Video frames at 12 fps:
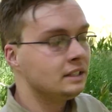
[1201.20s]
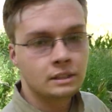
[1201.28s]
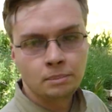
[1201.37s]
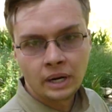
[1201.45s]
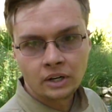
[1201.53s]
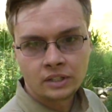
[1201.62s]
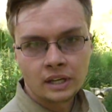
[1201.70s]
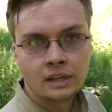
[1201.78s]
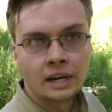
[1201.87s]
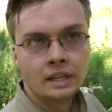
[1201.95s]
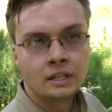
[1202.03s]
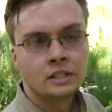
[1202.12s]
some better
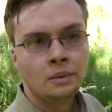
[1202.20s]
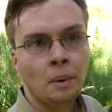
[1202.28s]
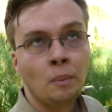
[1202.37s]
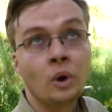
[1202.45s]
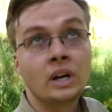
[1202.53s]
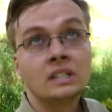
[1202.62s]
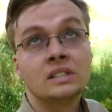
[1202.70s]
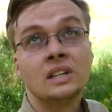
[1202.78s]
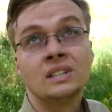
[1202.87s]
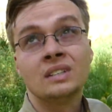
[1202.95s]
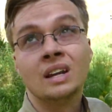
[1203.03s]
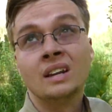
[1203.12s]
sunlight that's a little bit more
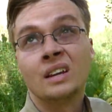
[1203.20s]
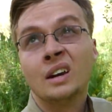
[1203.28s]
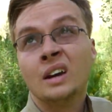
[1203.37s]
consistent.